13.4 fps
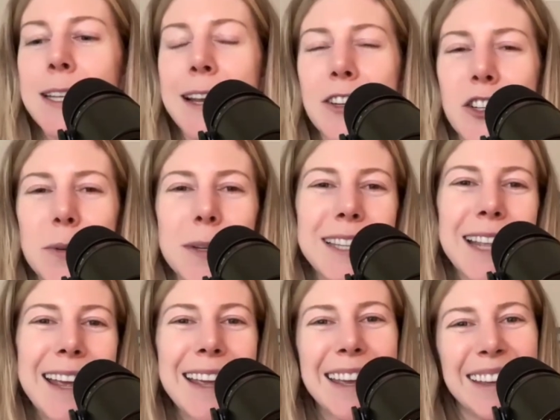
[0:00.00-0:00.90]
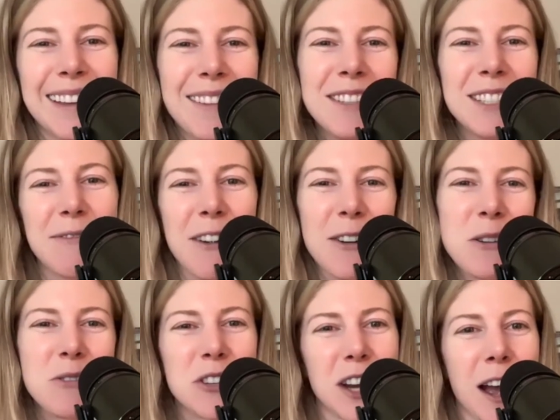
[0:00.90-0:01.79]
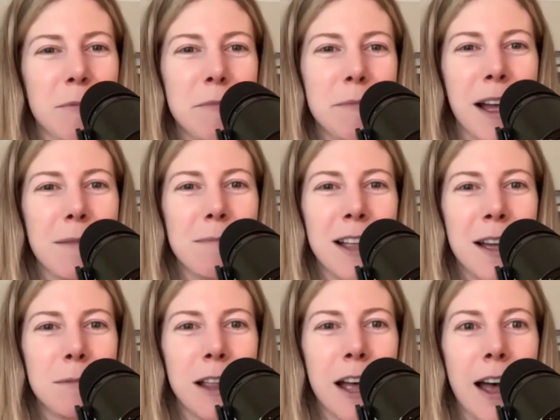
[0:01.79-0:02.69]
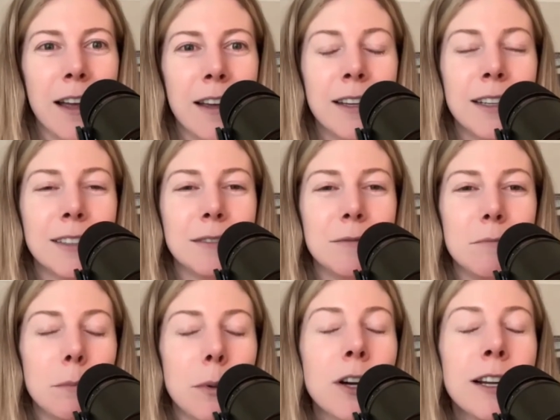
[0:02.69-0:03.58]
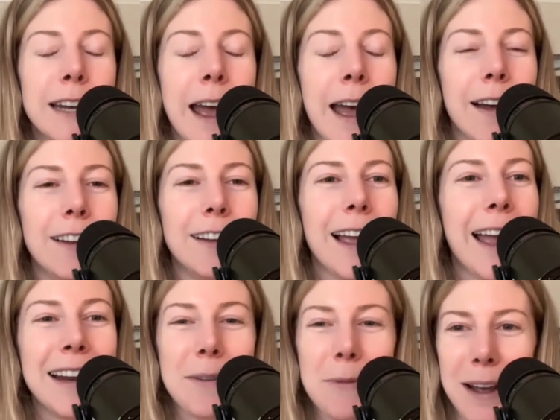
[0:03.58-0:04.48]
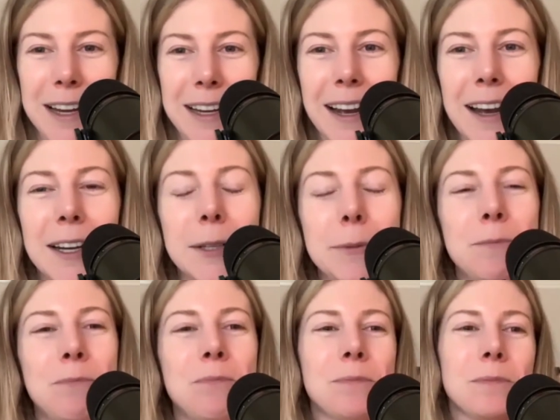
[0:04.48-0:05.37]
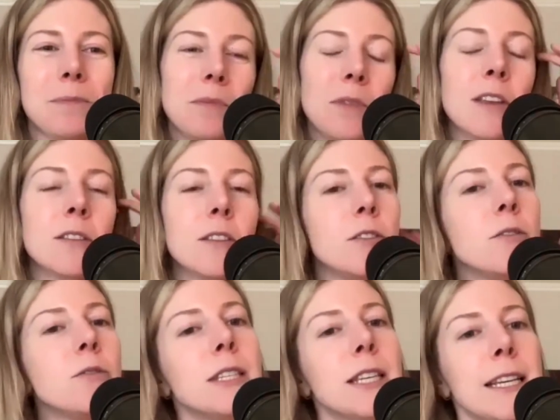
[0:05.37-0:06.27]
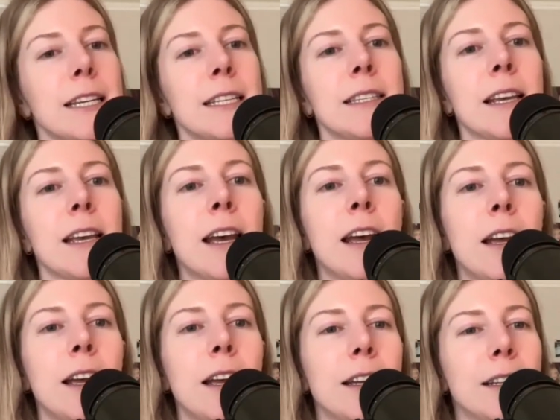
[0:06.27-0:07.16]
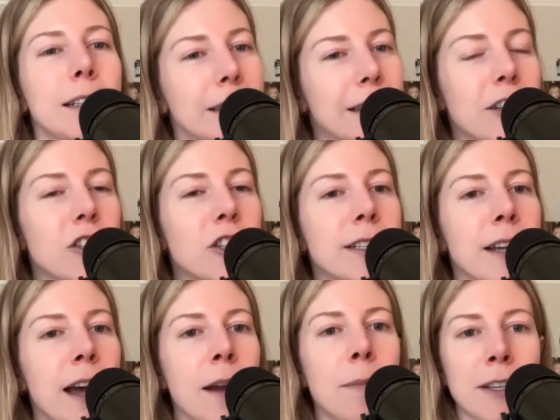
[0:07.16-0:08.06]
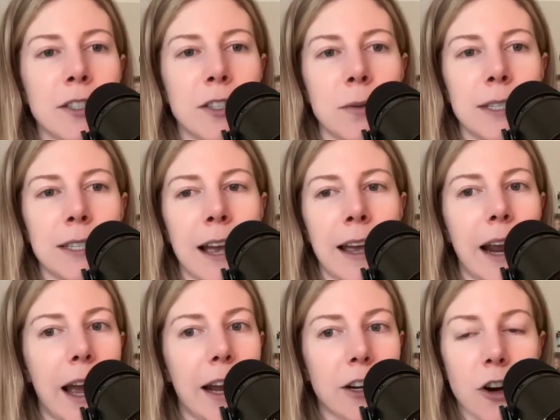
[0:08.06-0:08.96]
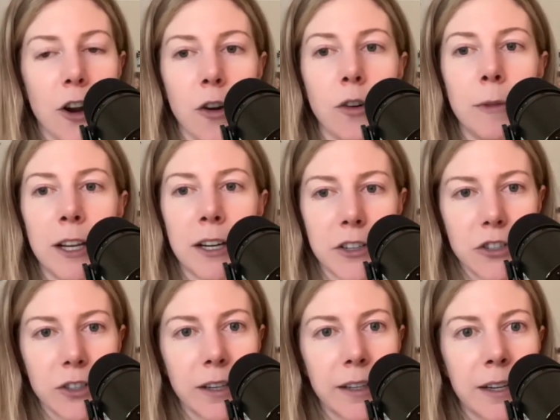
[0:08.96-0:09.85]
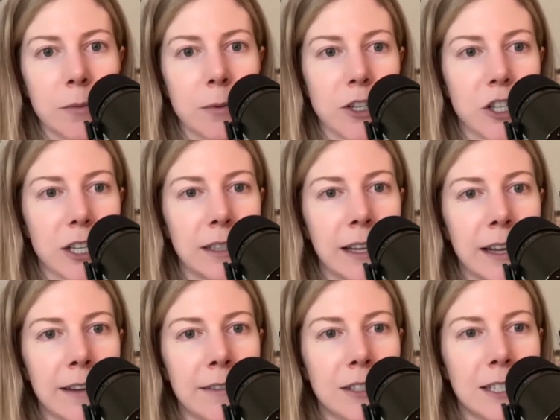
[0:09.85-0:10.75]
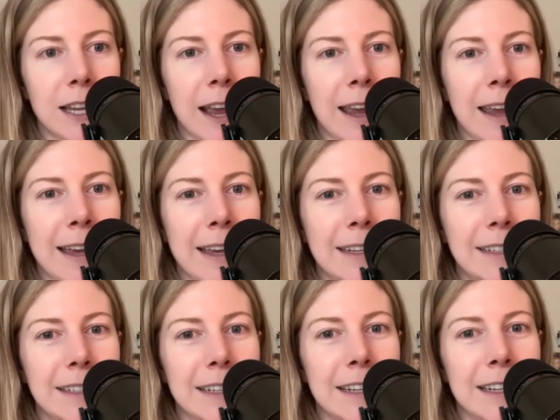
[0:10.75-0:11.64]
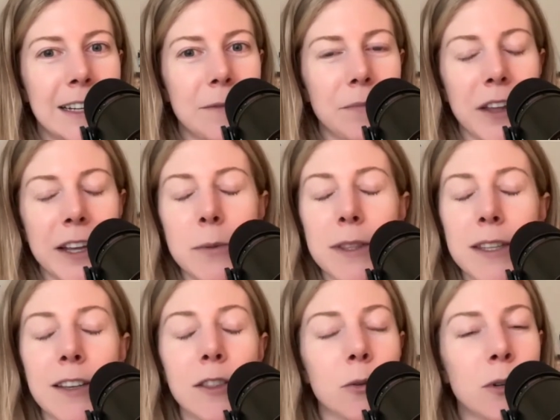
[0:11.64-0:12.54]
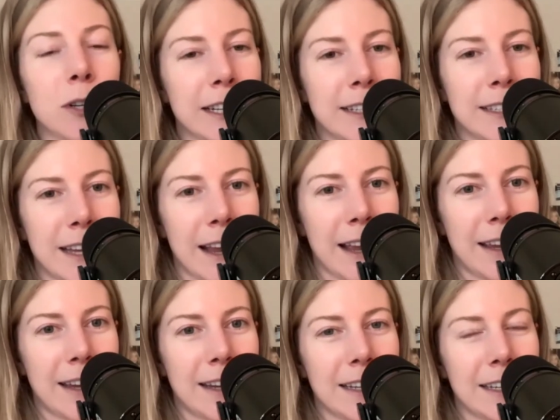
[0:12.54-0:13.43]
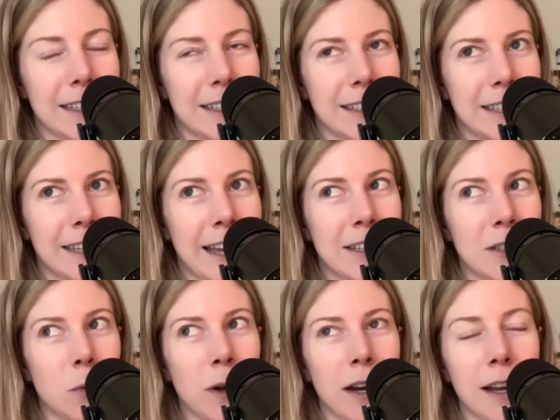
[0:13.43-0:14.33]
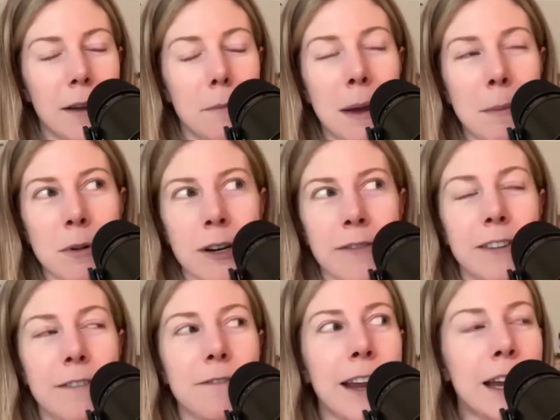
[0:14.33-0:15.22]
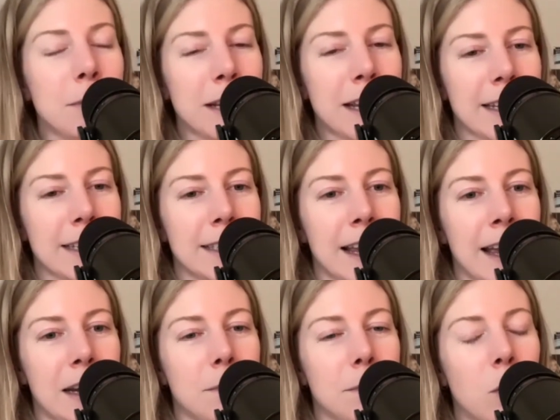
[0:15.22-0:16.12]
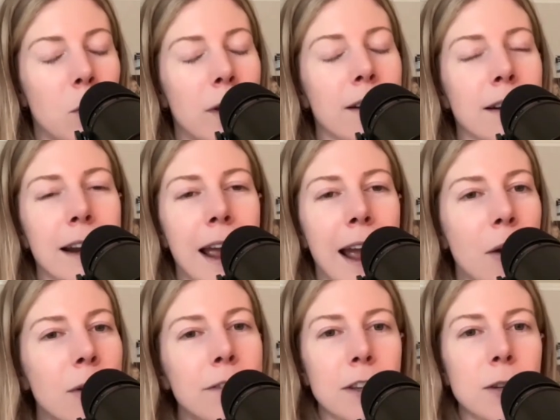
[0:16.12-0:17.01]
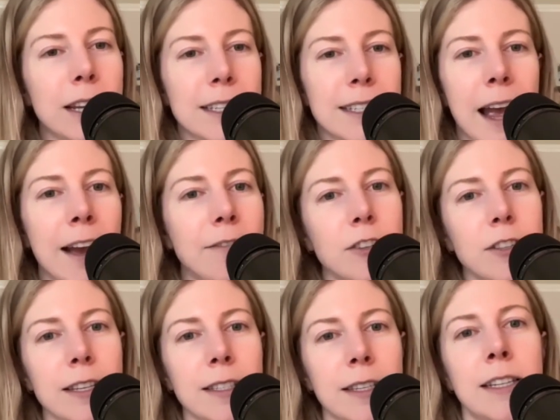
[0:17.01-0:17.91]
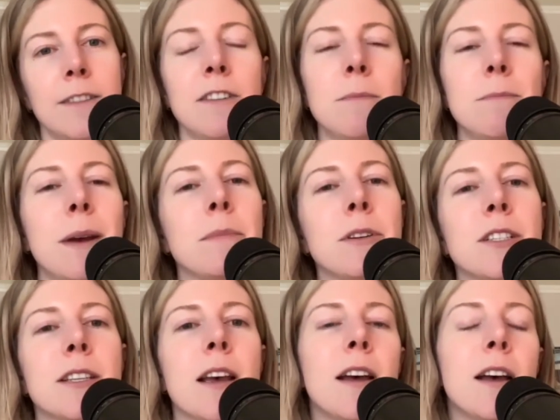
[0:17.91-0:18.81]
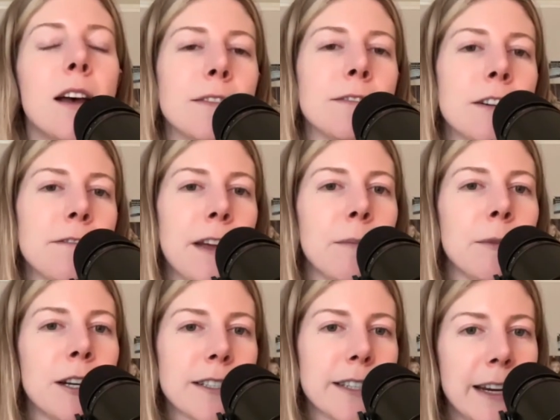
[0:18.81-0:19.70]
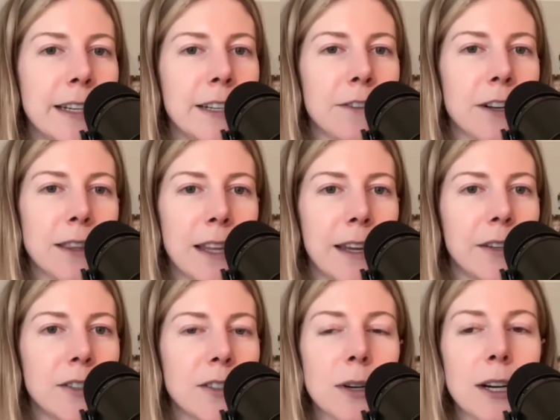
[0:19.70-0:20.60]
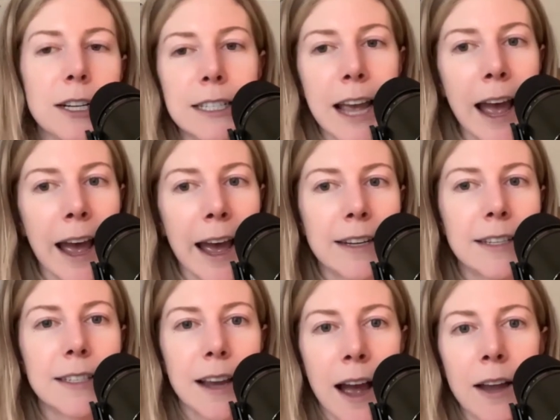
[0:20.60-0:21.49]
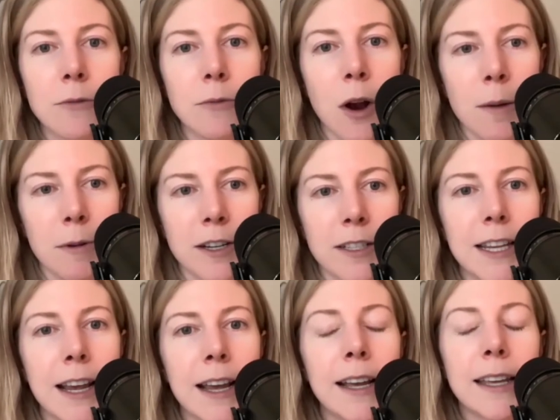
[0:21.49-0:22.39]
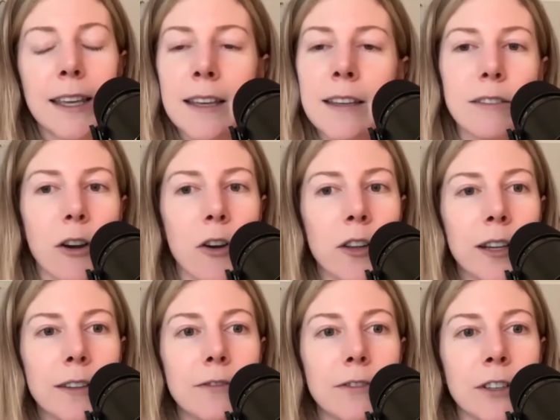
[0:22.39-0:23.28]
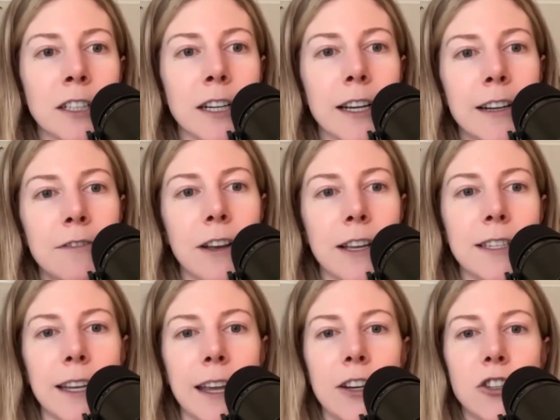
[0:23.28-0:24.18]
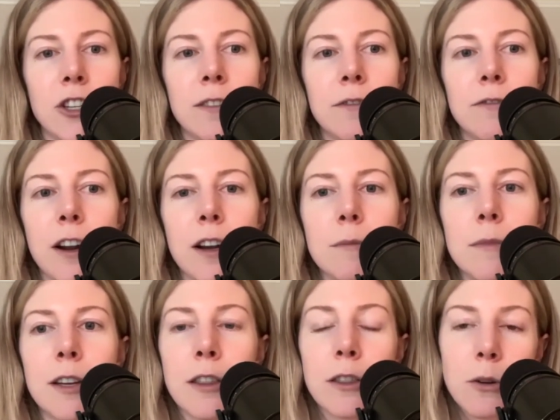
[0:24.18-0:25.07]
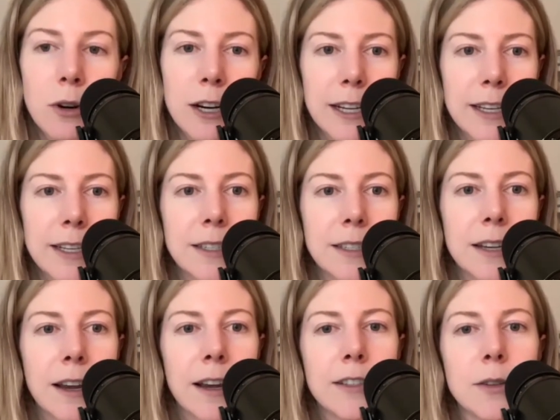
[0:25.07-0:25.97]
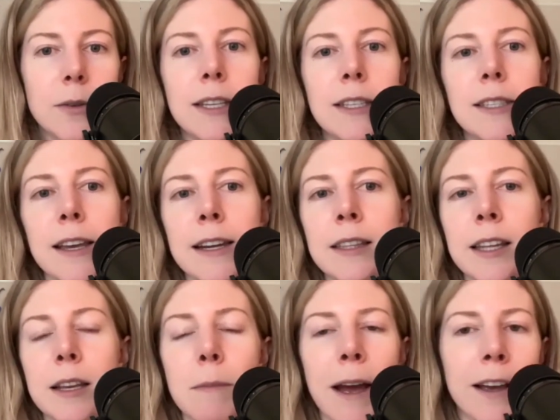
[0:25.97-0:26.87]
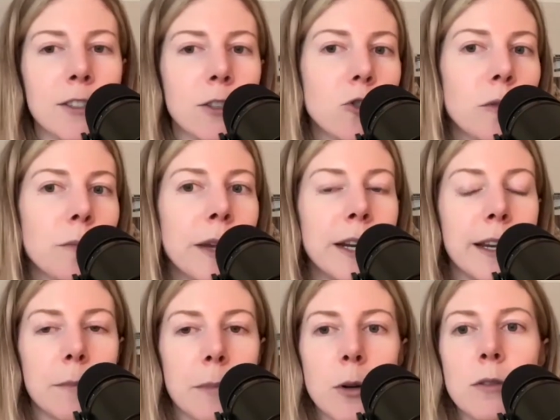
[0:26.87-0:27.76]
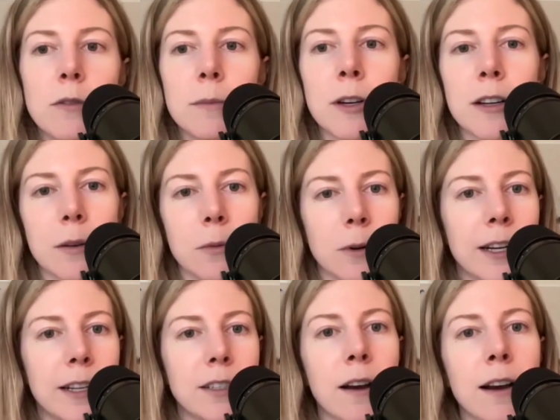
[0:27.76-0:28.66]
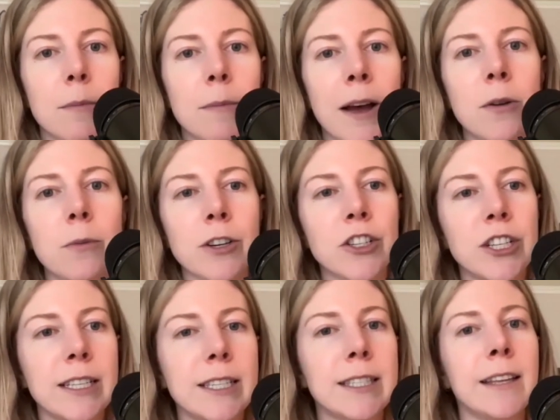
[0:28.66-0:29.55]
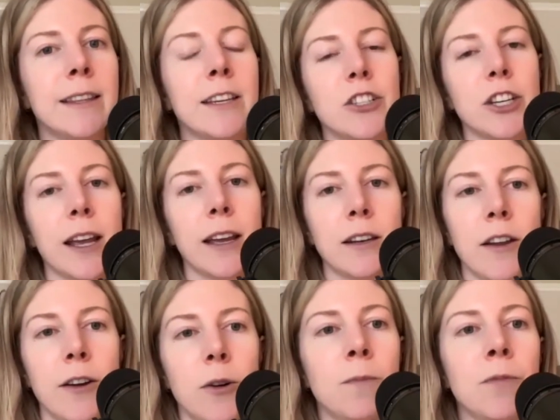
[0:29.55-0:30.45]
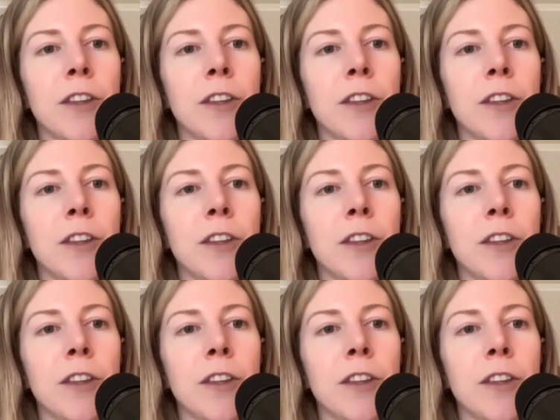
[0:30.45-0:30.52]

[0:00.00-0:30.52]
Andrew was like, it was photoshopped, blah, blah, blah. Burn in hell. Anyway, the news is that she died by suicide at her home in Australia where she lives. And that's what the authorities say. That is what a member of the family has said, but we are now a few days after this, and different members of her family are saying different things. So her dad, Sky Roberts, he is calling for an investigation from authorities. So he's citing like past social media posts from her that we're going to talk about, where she said that she had no